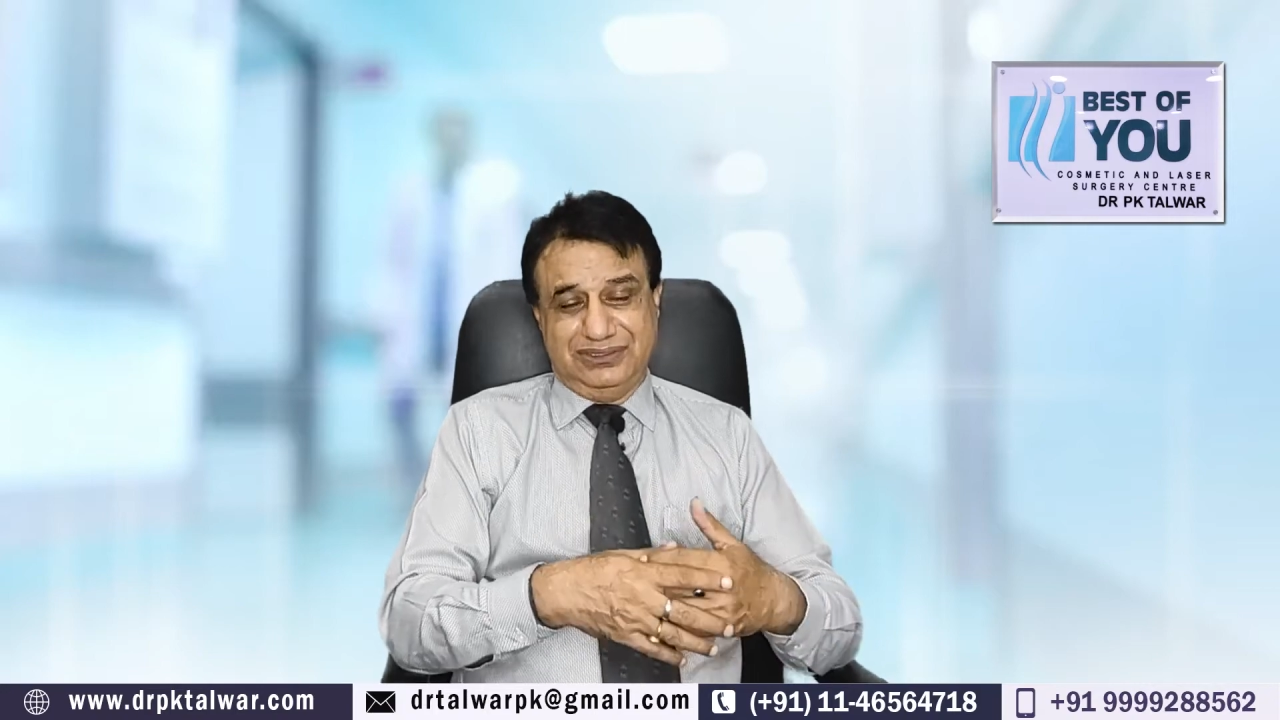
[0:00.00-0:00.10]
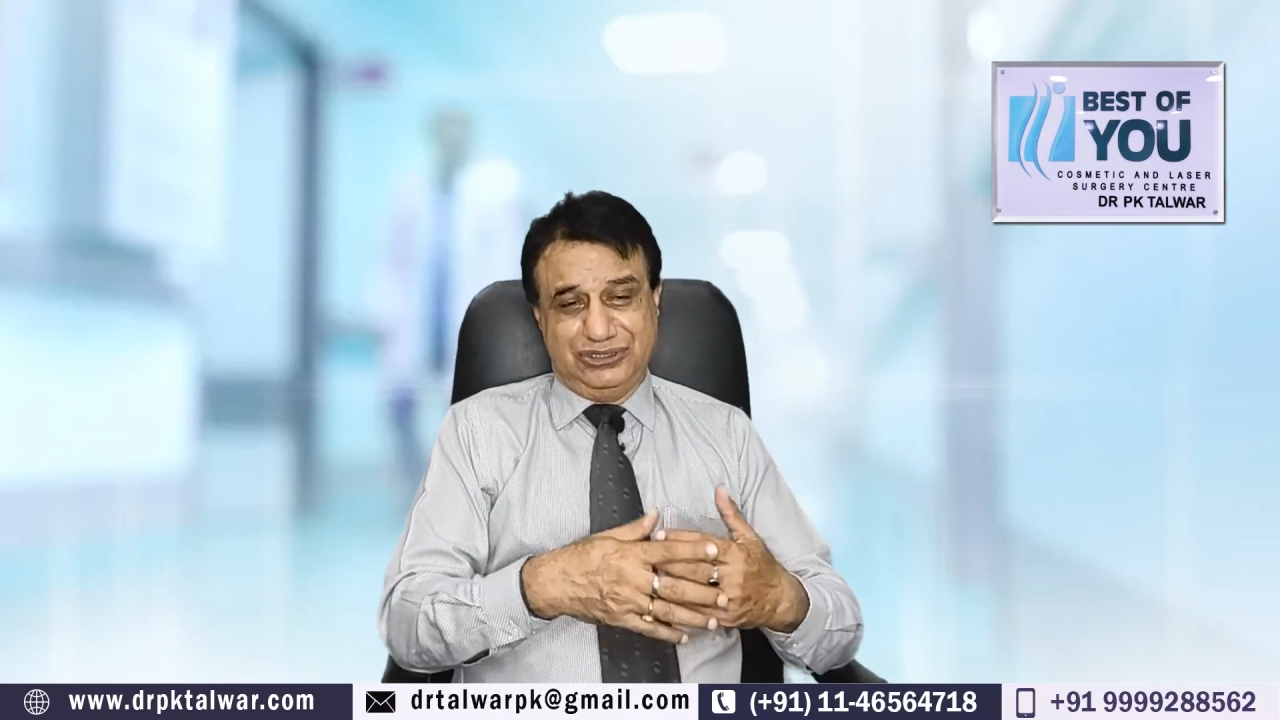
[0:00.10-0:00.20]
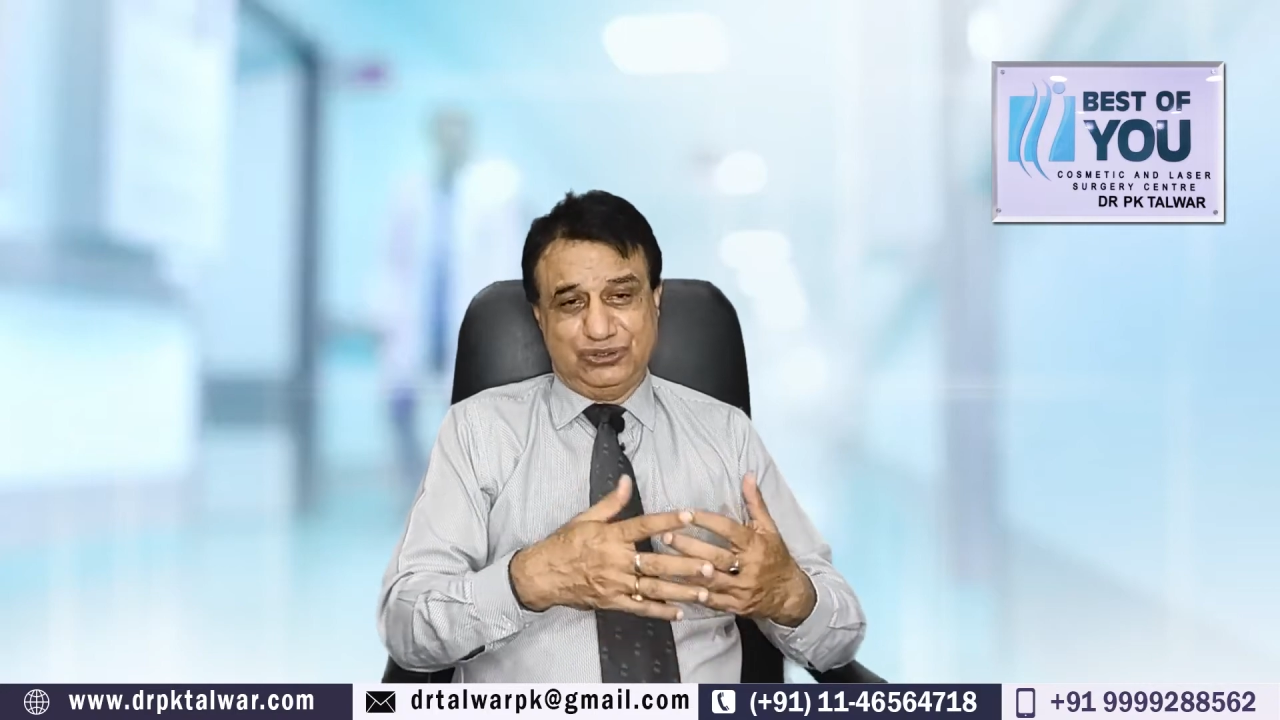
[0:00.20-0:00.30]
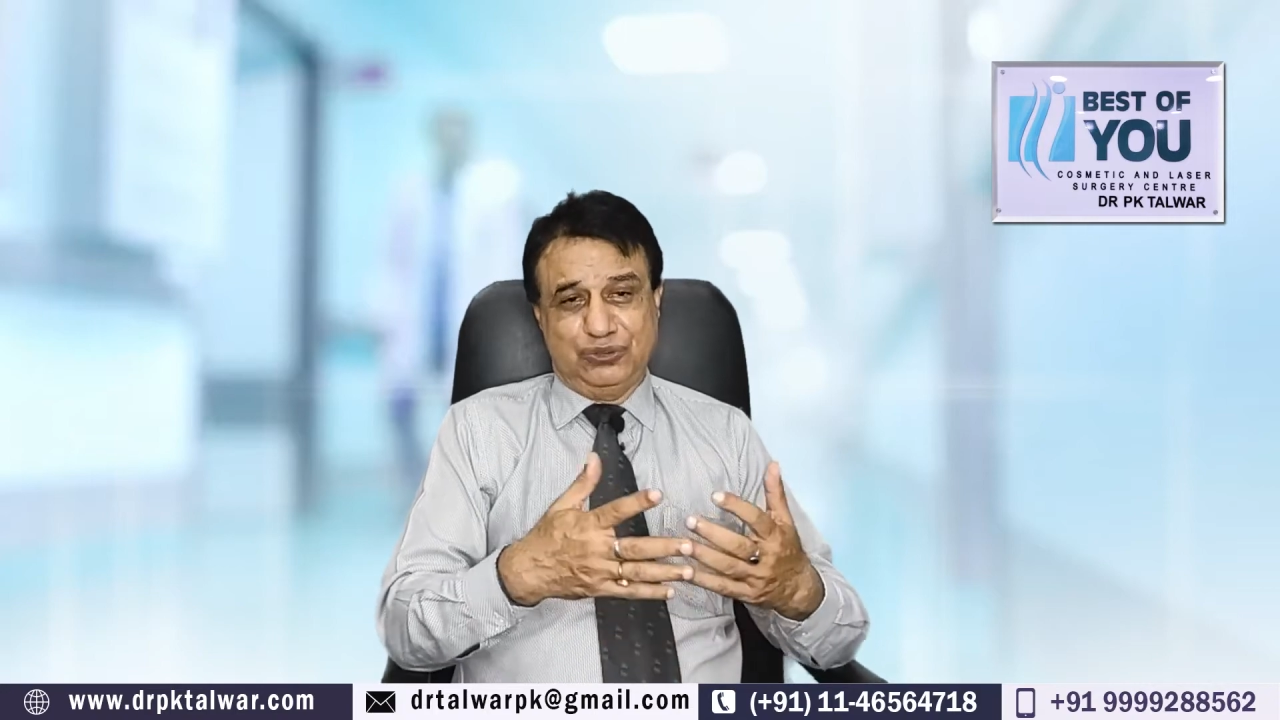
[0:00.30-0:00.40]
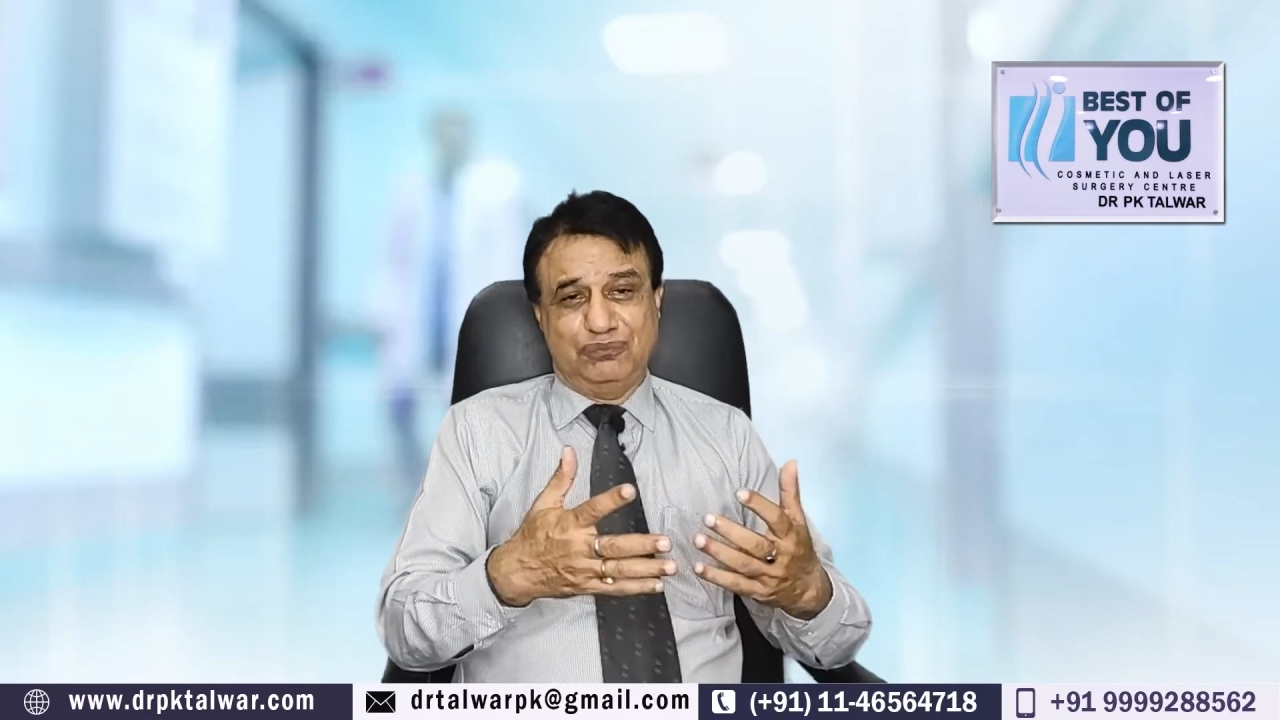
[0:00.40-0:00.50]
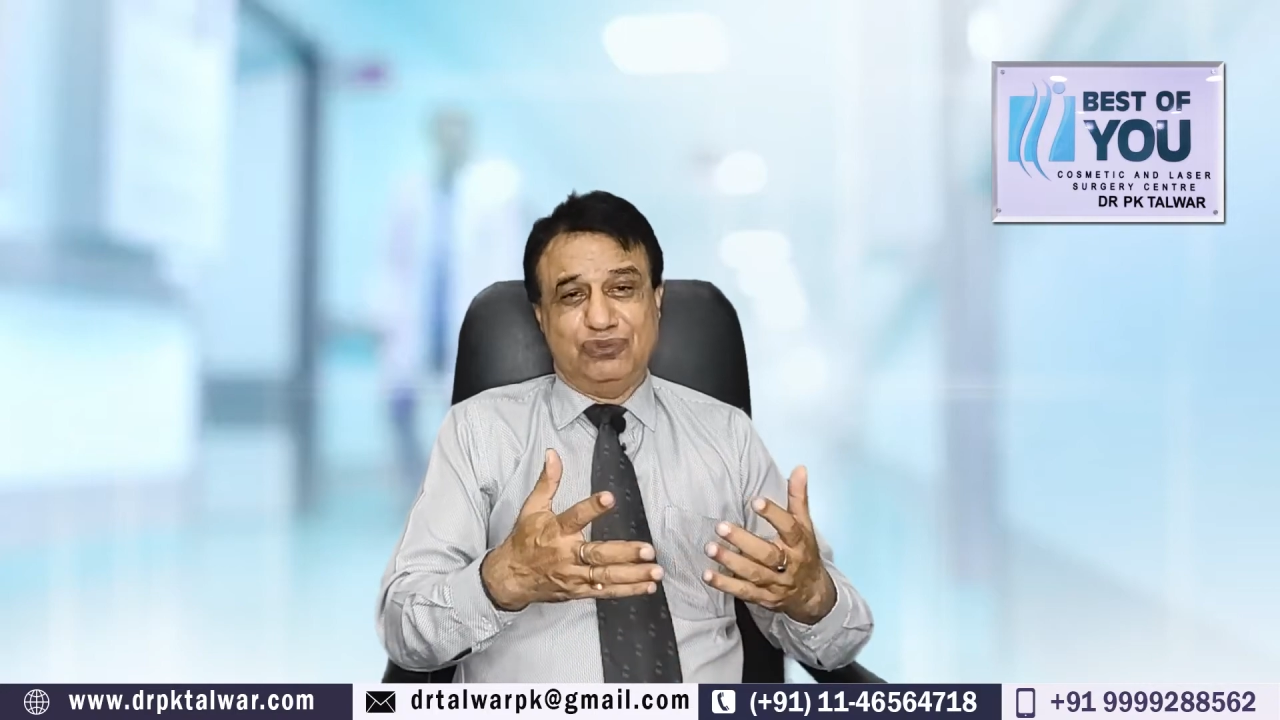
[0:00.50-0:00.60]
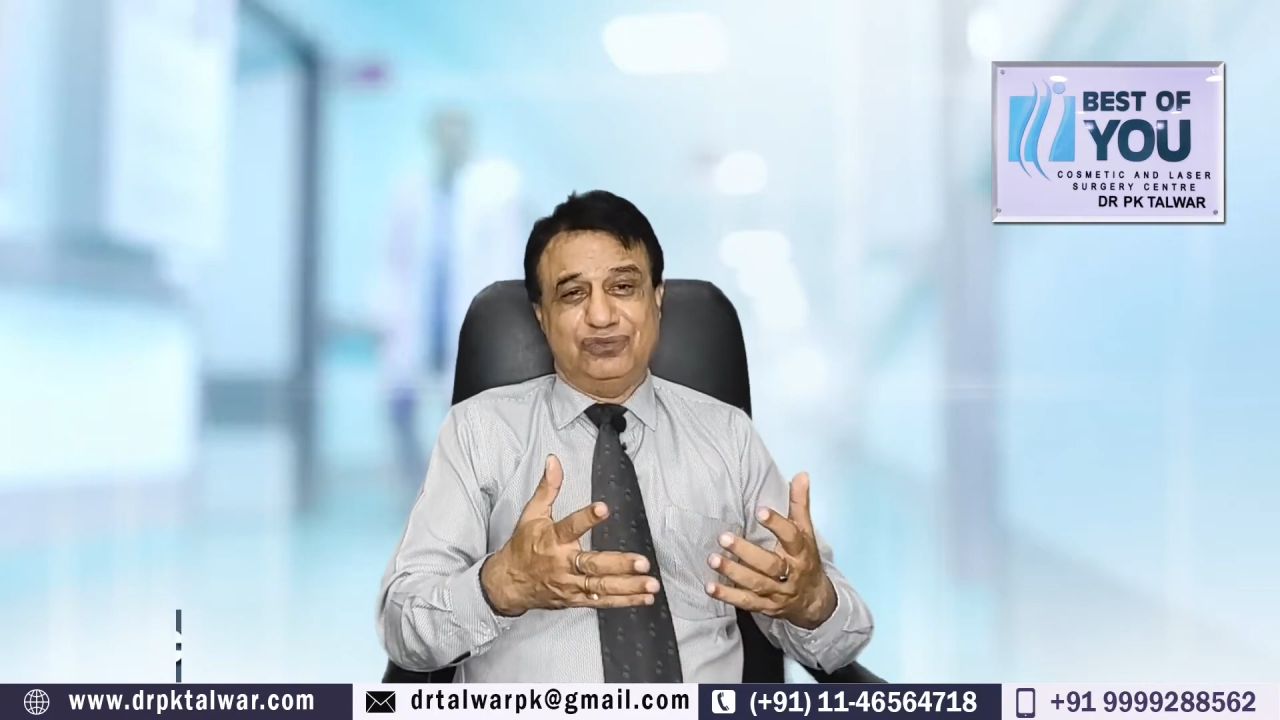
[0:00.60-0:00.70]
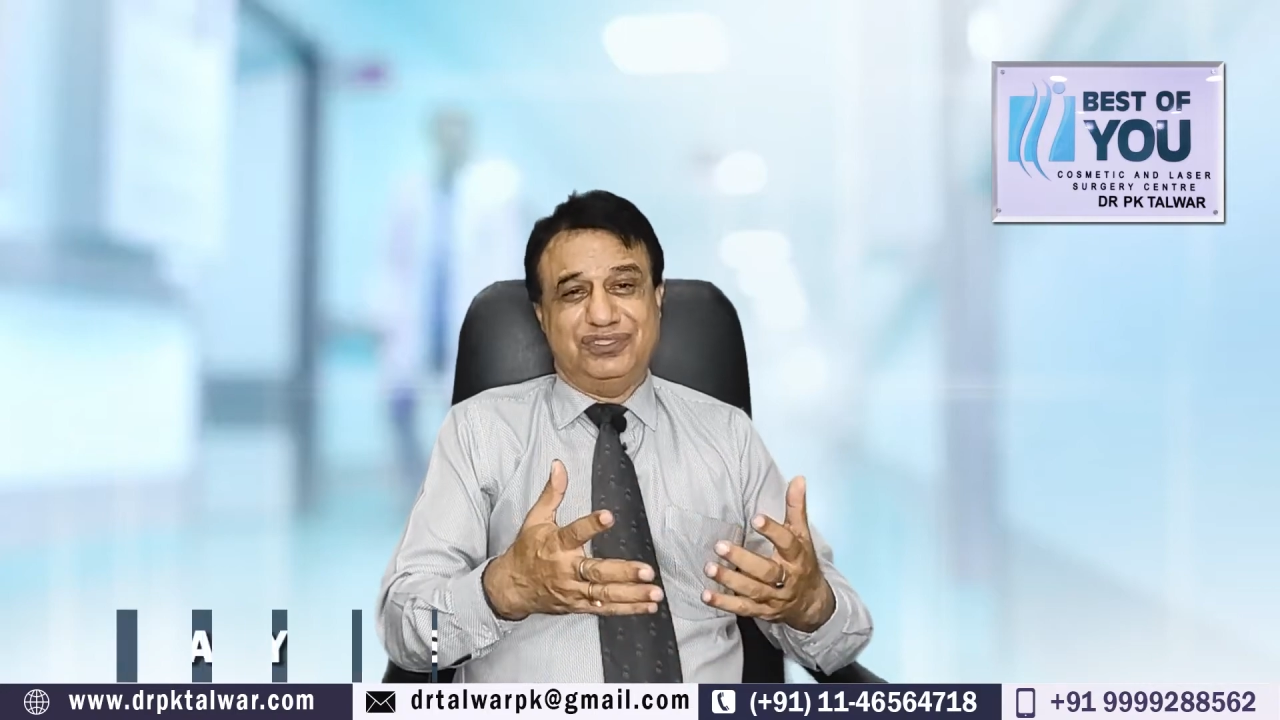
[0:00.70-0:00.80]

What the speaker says: just to improve